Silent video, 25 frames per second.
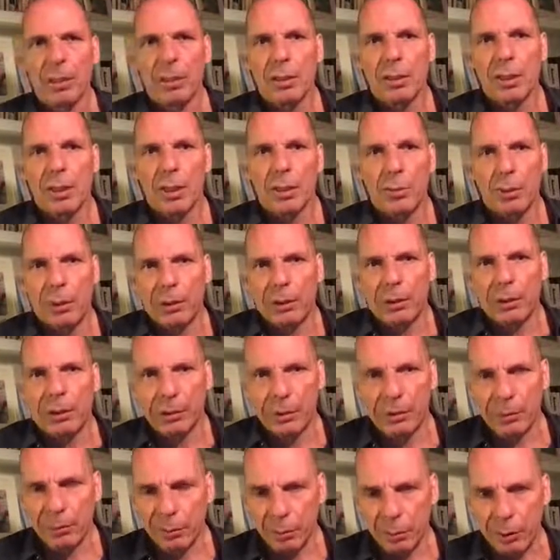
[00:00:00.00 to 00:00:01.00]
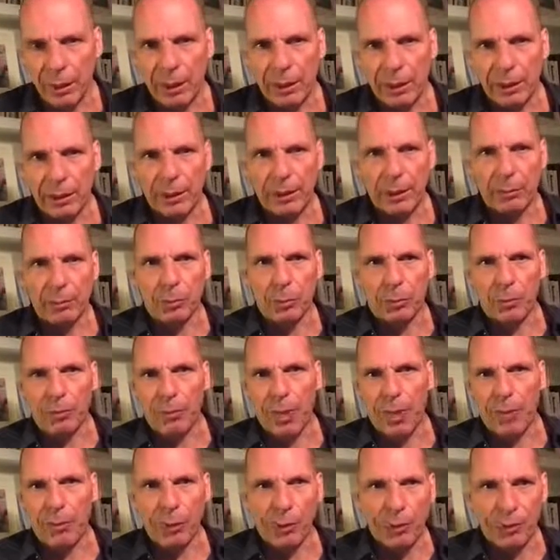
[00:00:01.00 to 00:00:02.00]
what we in
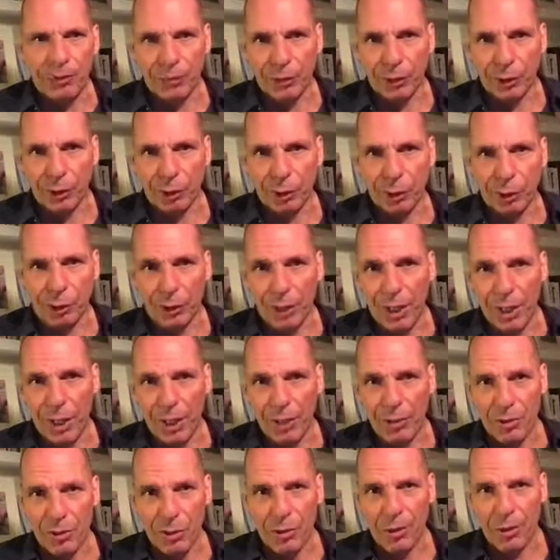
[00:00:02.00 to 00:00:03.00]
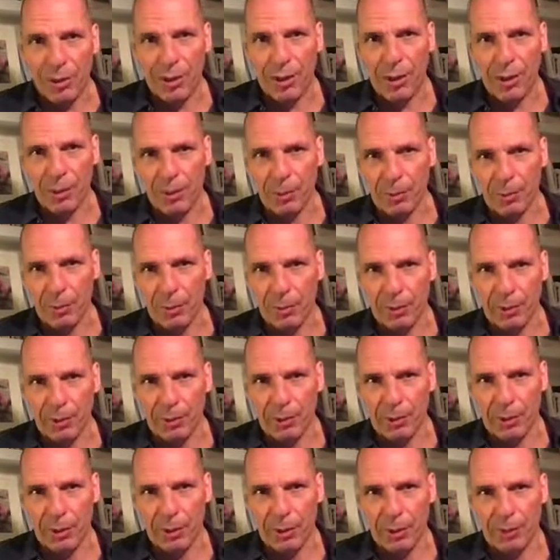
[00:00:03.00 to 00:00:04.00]
DiEM25 refer to as socialism
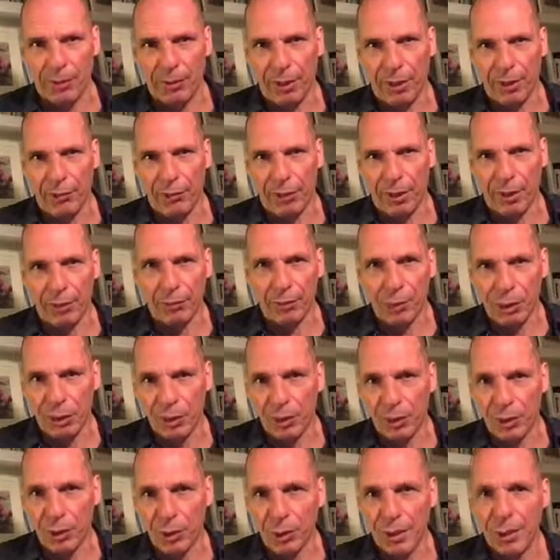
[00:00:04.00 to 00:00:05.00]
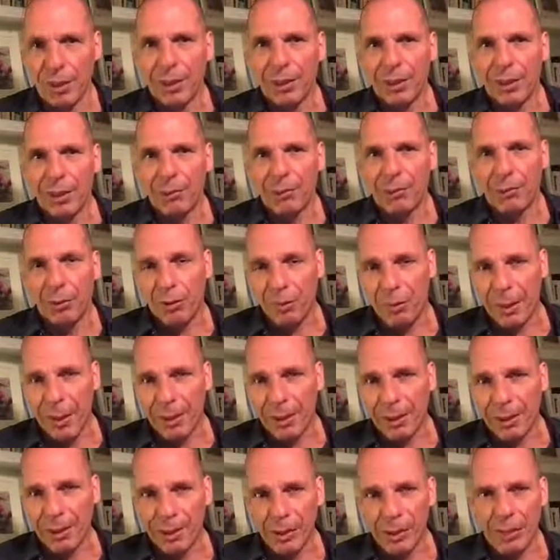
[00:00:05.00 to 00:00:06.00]
for the very, very few, for the
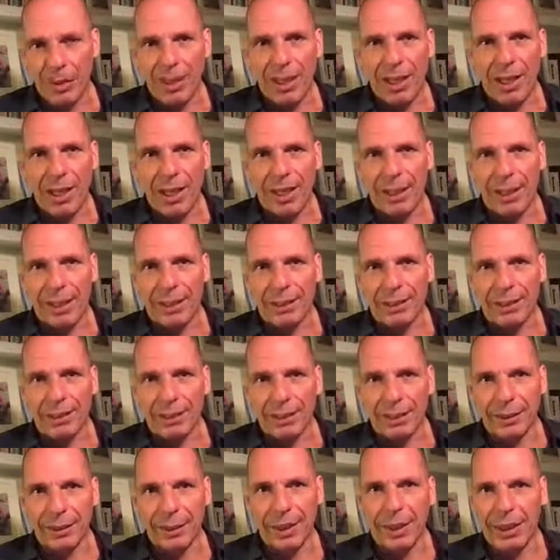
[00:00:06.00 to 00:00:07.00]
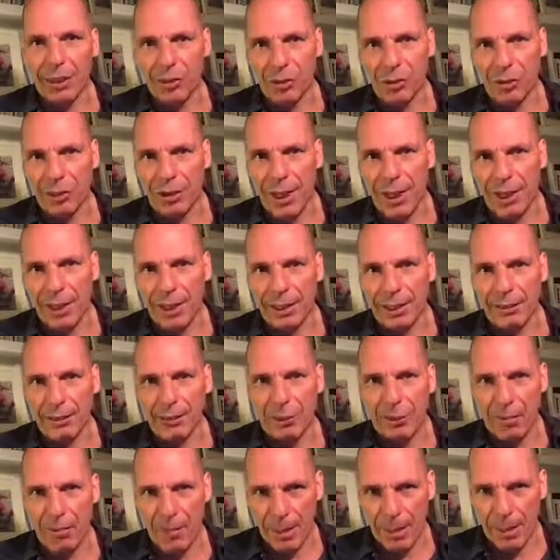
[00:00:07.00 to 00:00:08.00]
bankers, and harsh austerity for
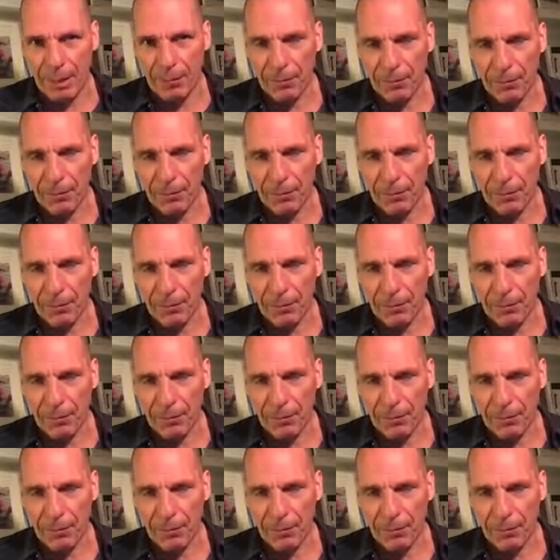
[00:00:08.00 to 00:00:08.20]
the many.